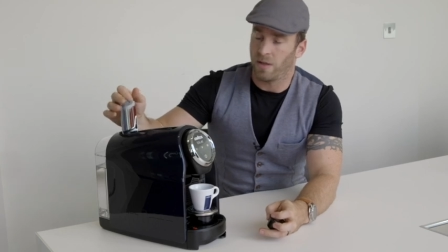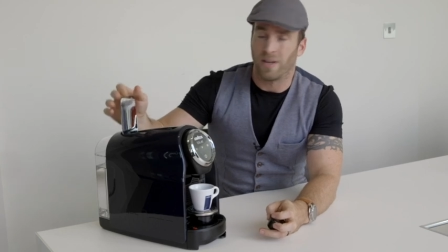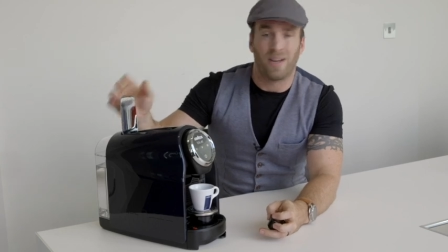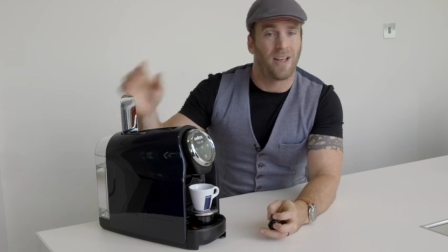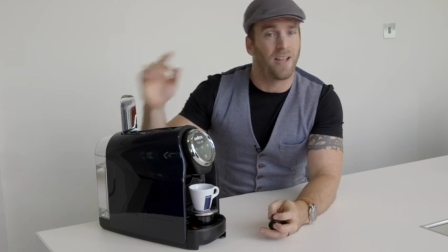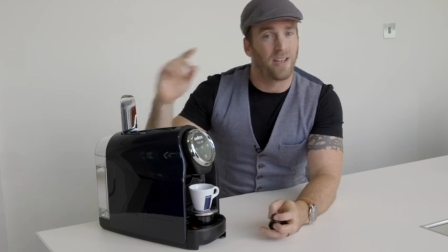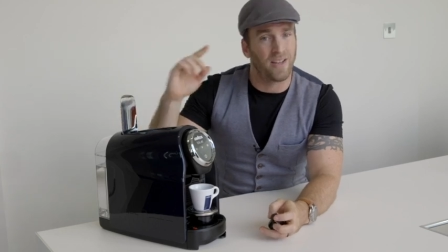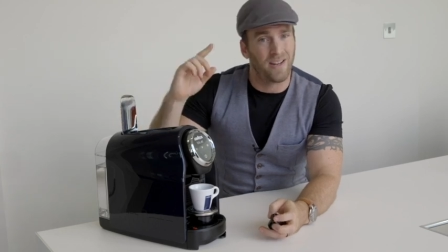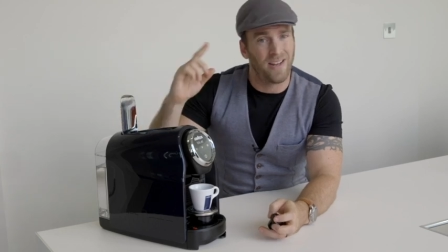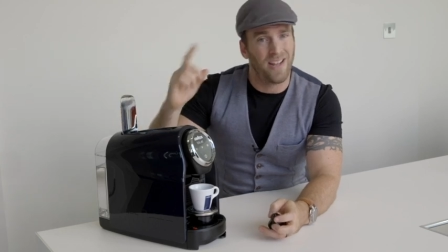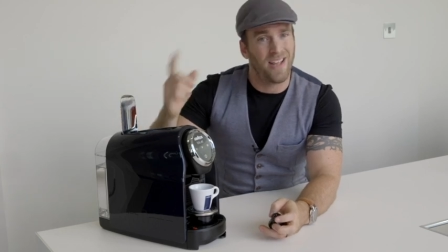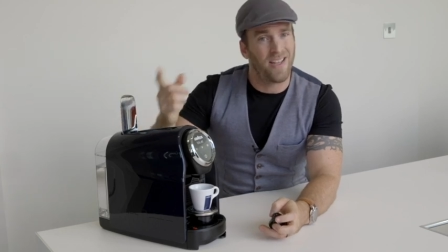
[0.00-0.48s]

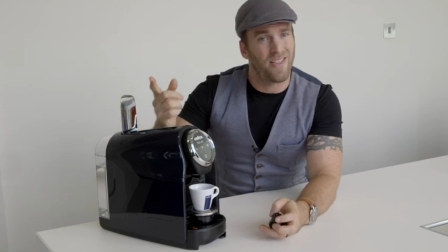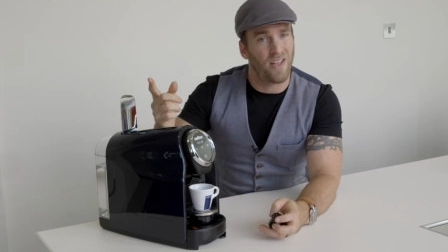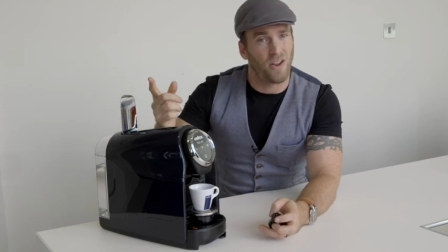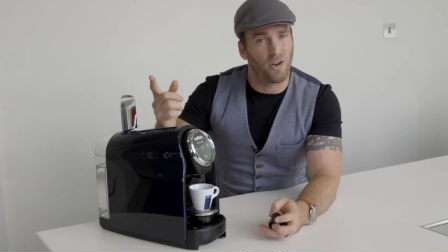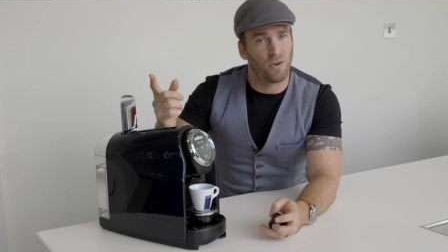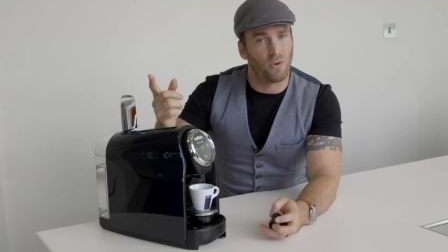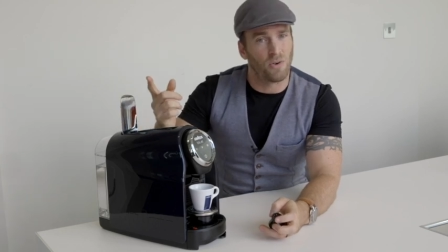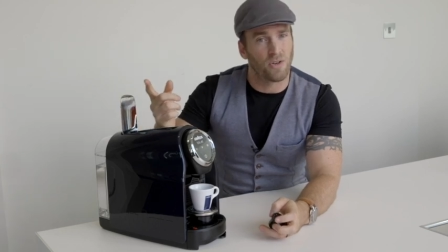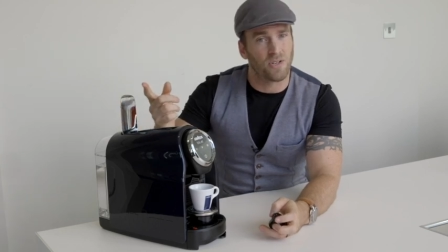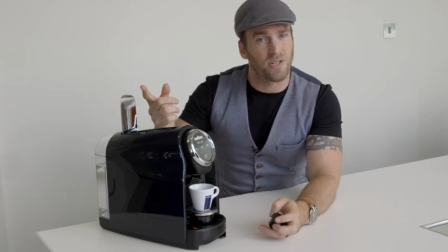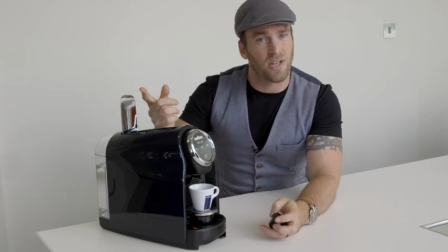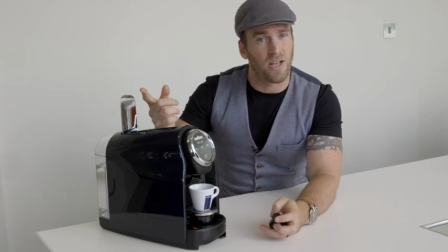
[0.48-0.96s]
and you can hear that
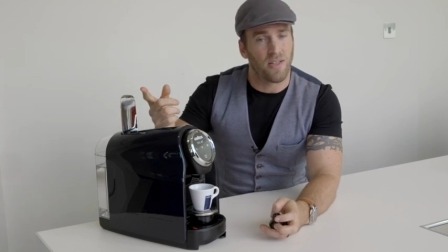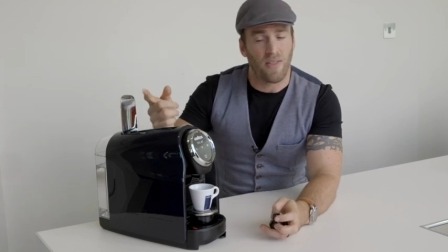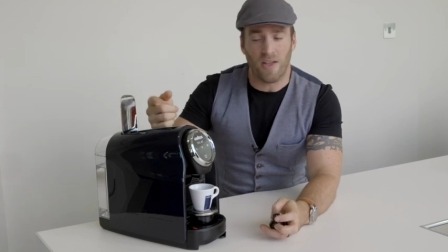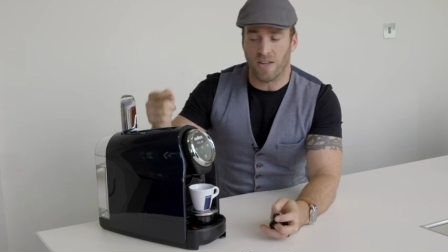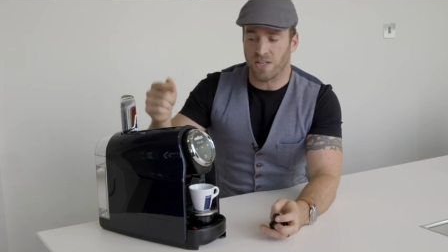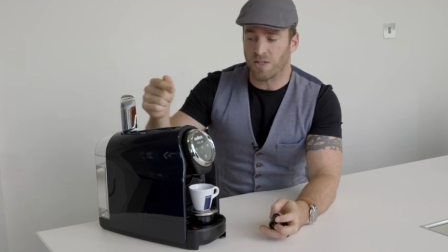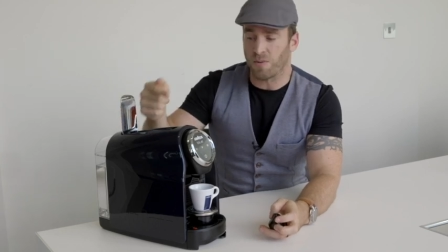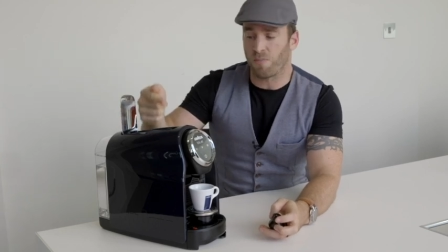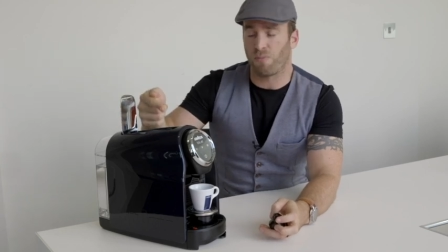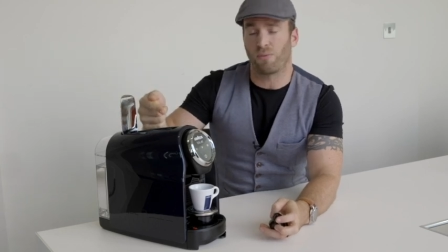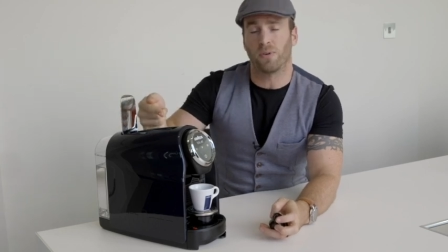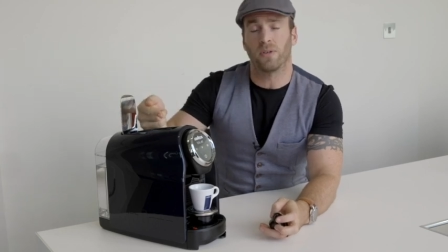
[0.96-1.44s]
noise there.
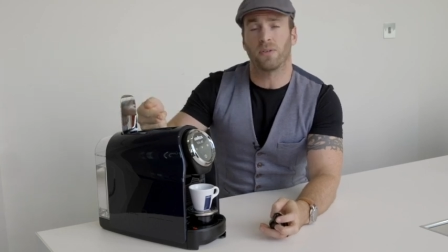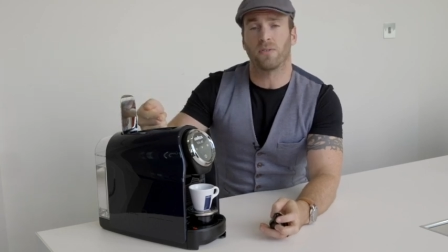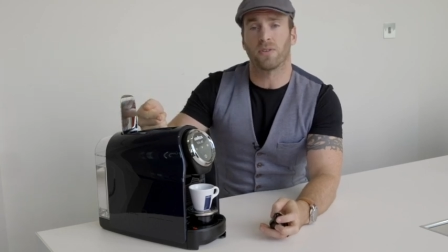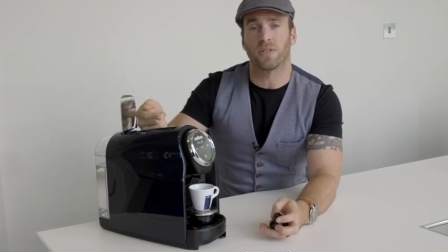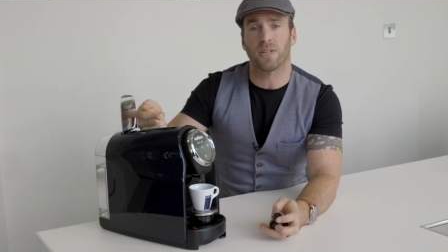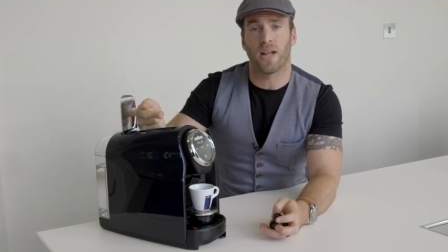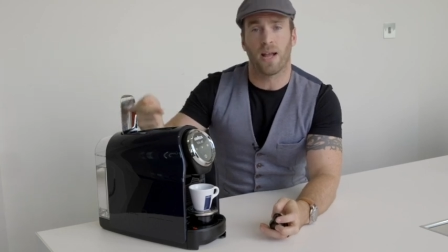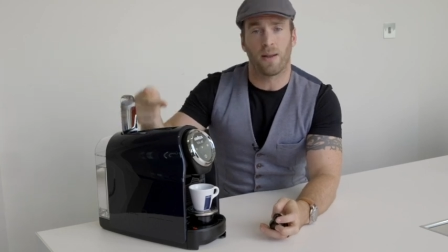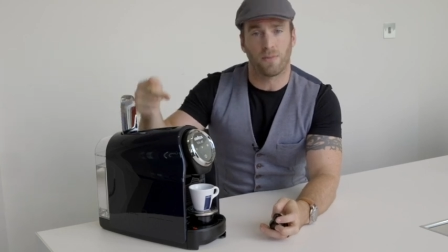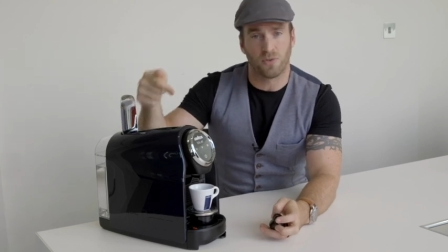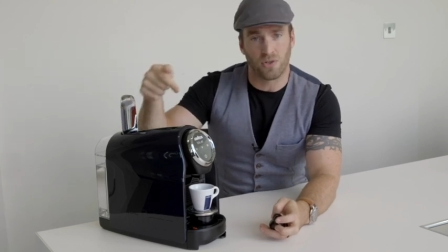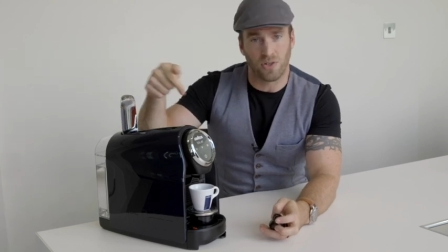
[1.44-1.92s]
That's the previous
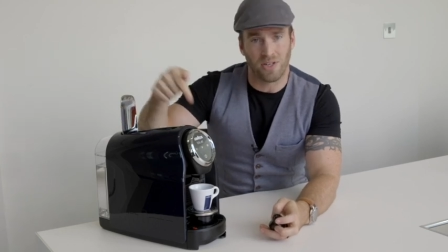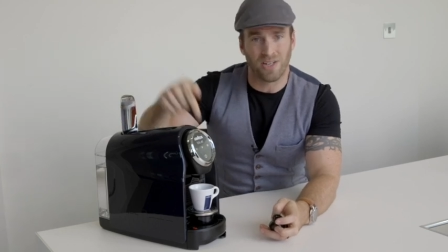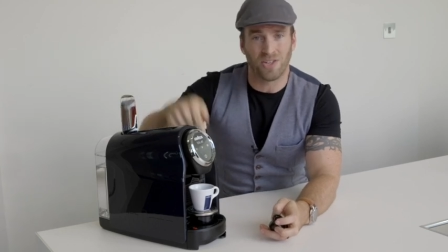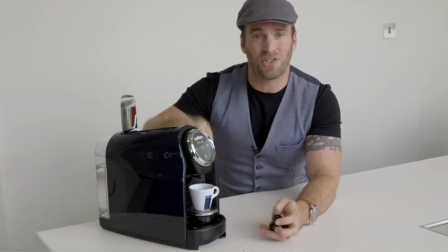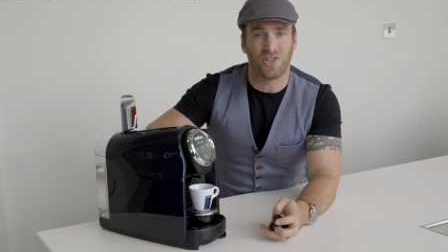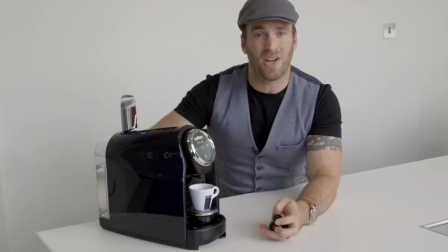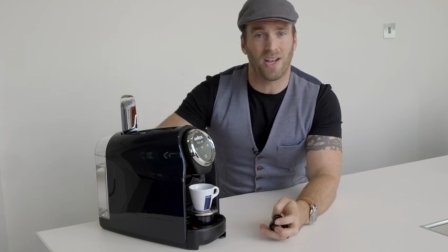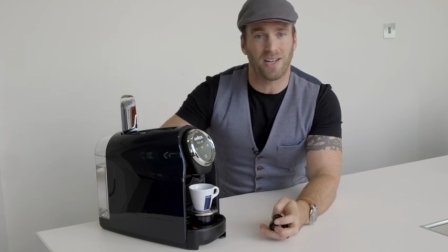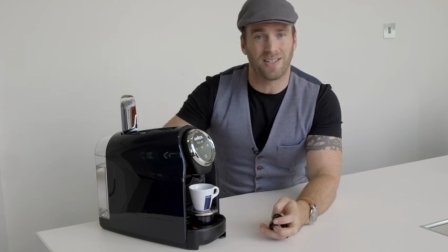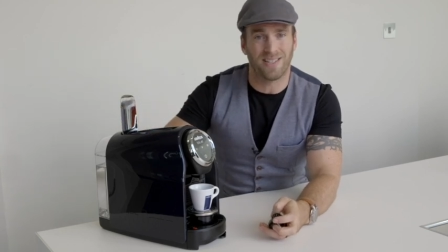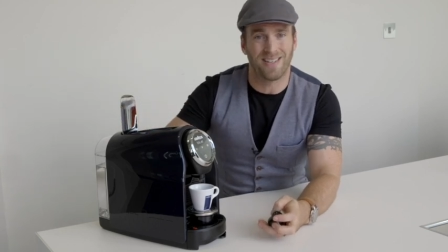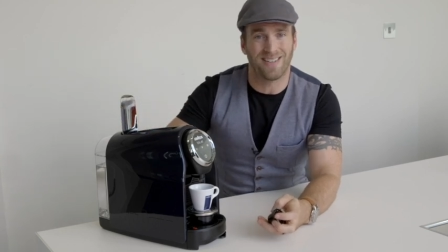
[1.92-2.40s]
capsule
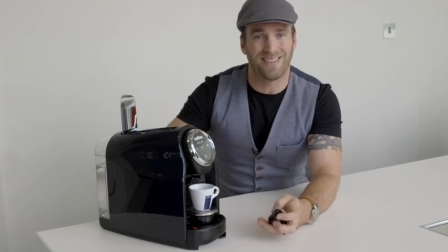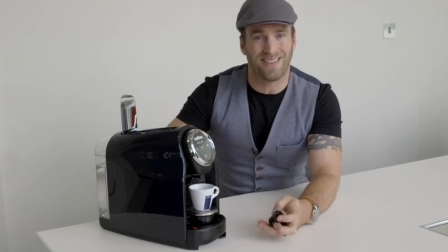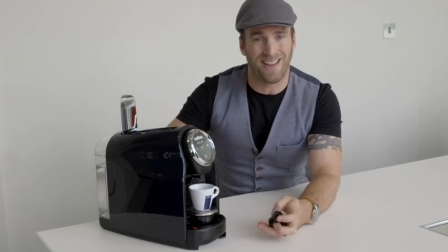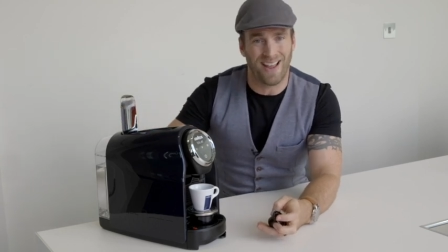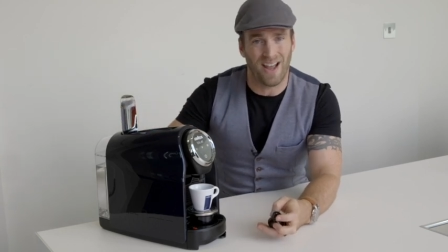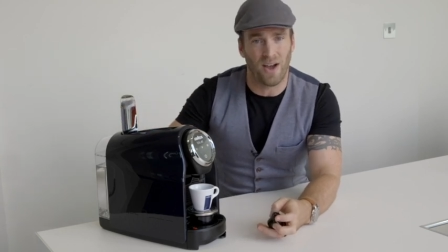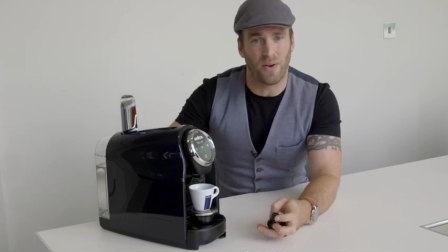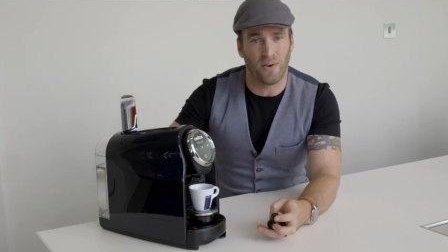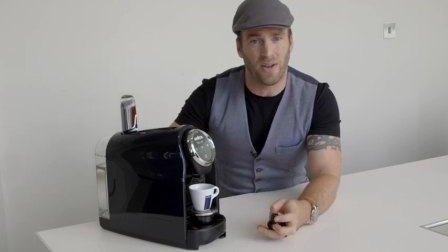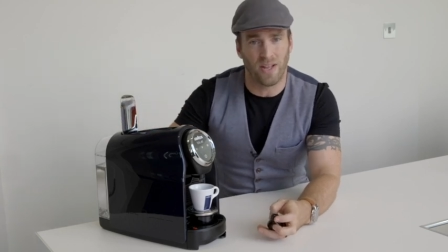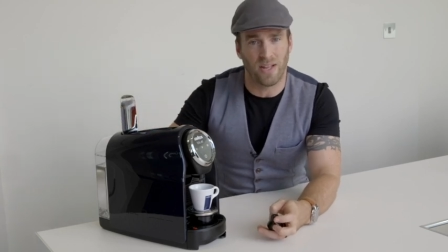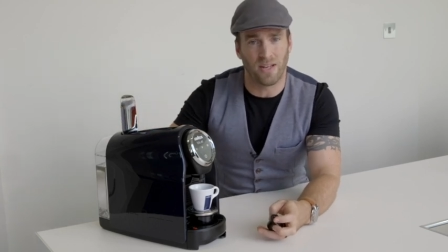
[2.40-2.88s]
ejecting
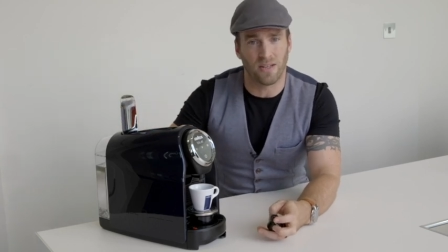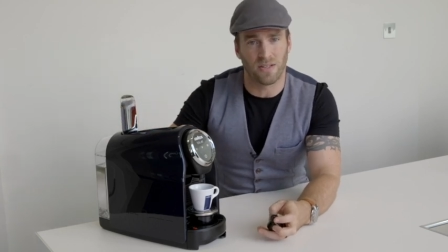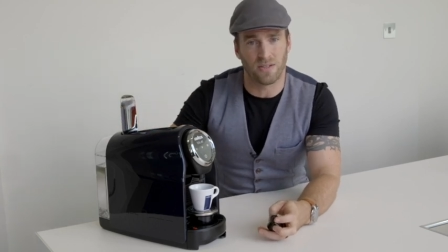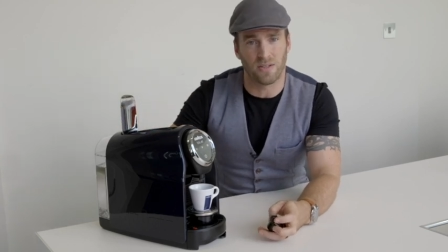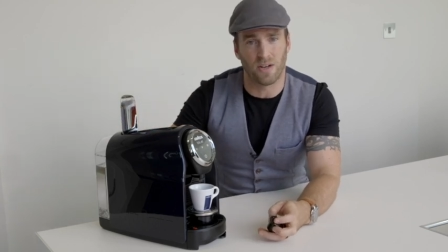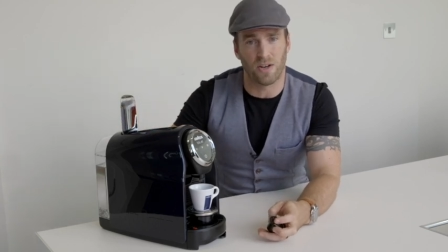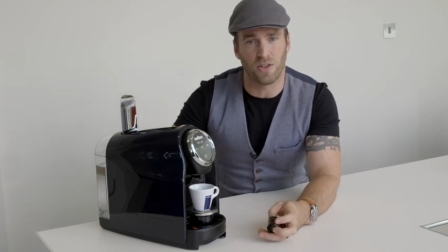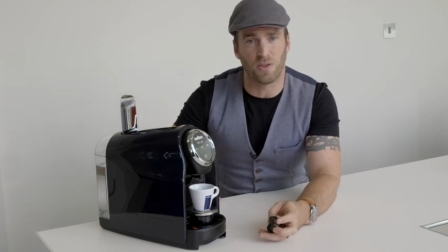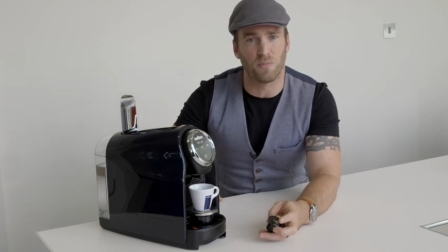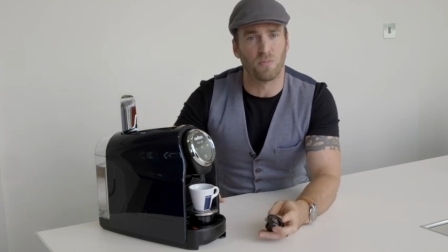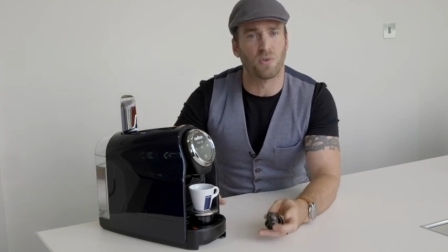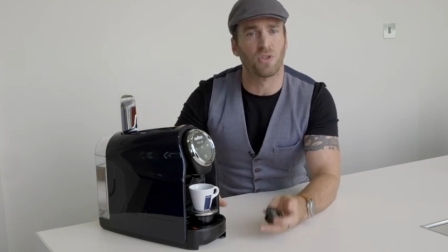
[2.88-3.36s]
down
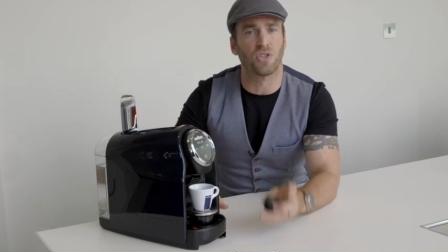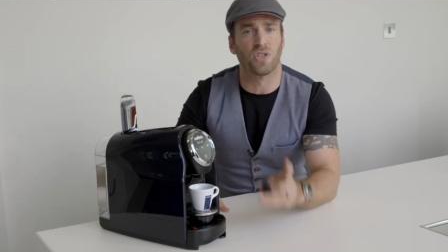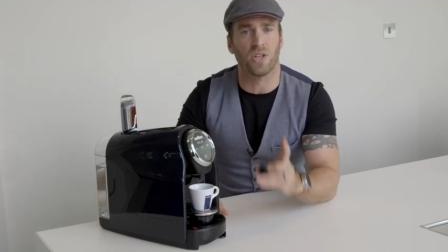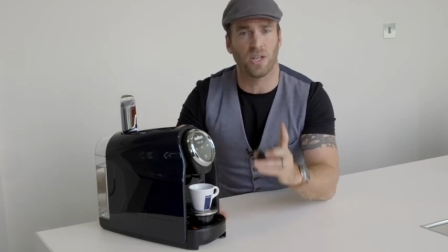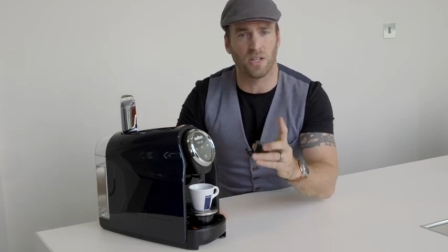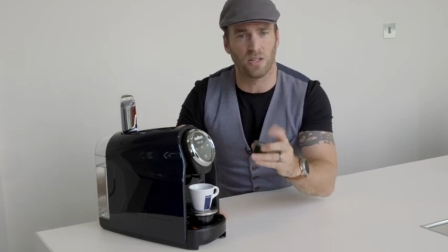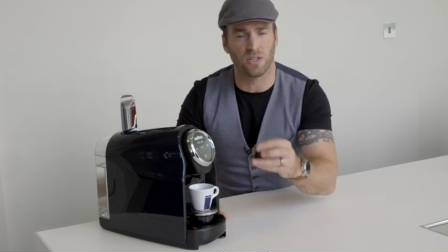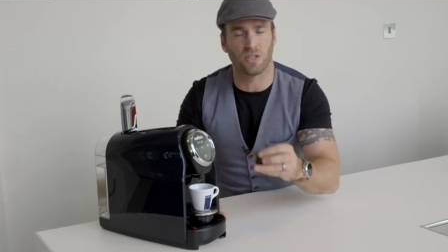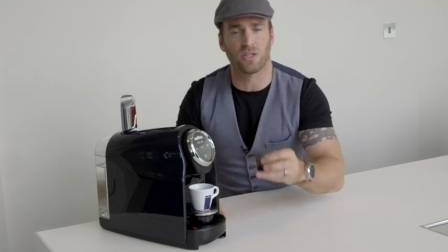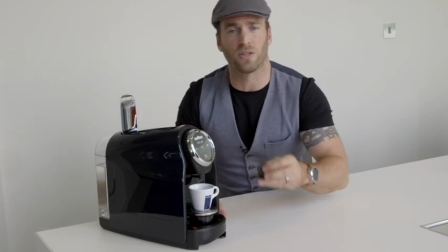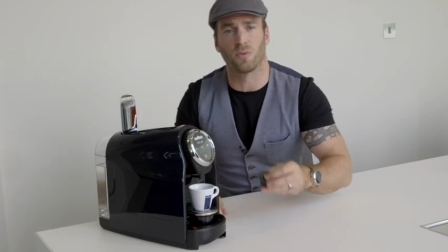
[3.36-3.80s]
inside the machine.